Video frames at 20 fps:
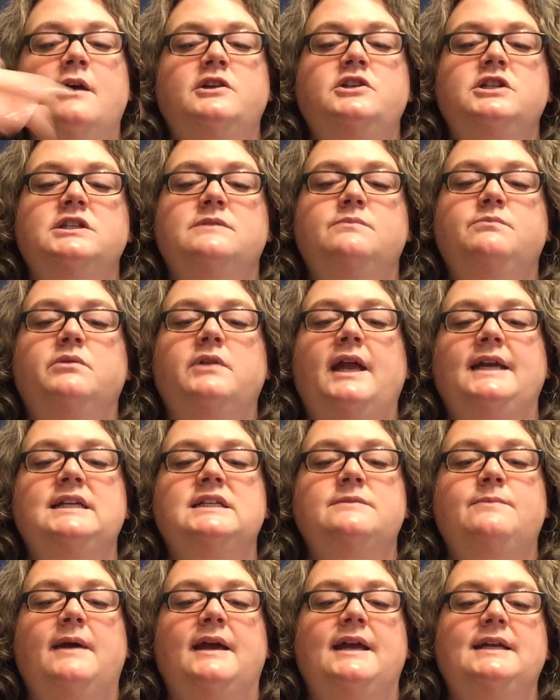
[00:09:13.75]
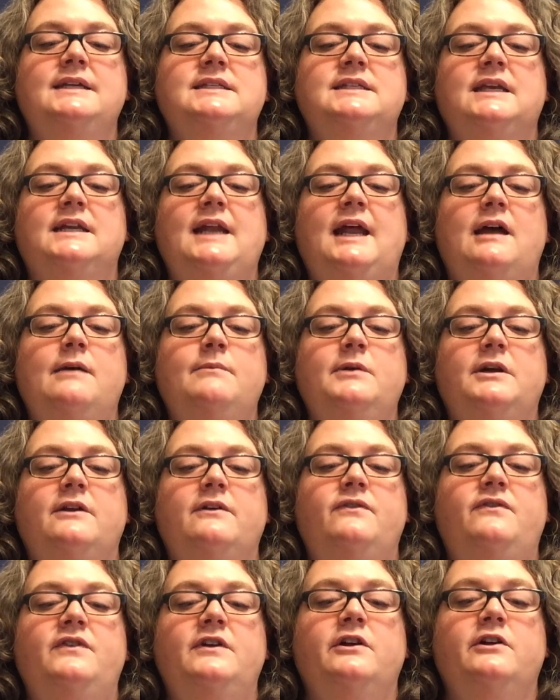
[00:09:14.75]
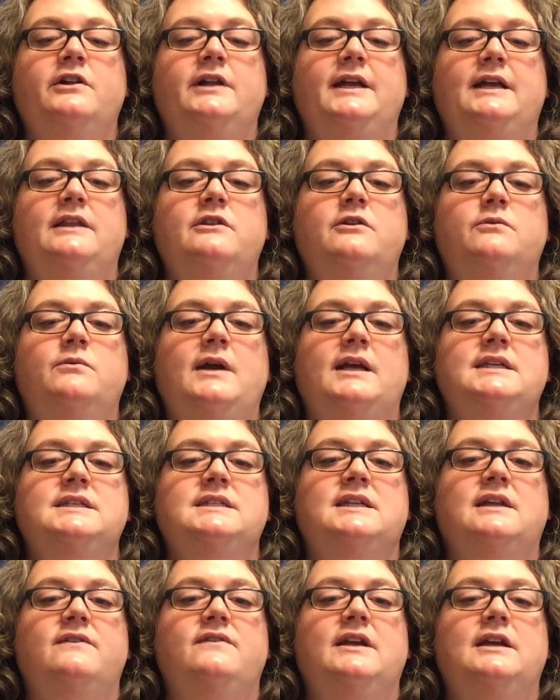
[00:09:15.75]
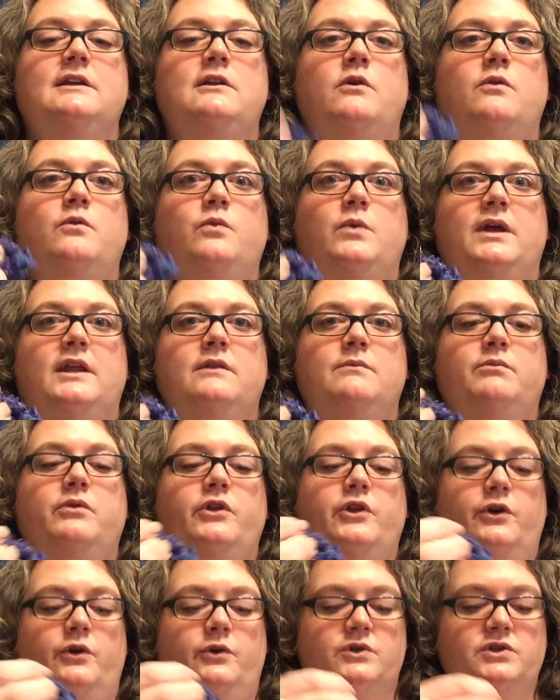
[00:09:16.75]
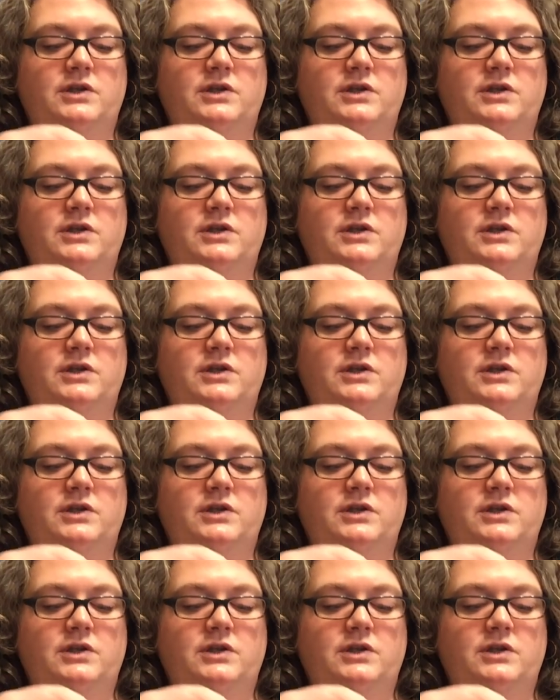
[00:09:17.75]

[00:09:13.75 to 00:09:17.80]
just blank space and now I'm going to fill in the rest of it with blue.